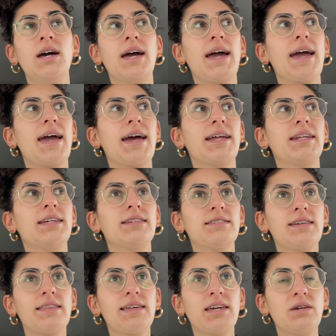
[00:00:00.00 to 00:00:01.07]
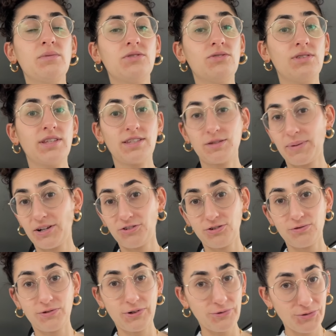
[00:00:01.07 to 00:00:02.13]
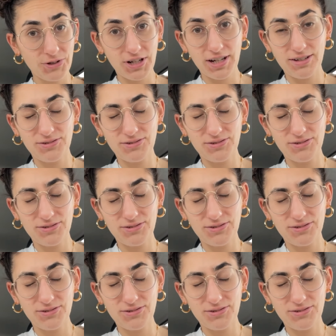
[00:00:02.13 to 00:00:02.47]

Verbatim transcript: and he said that he would do the inspection for free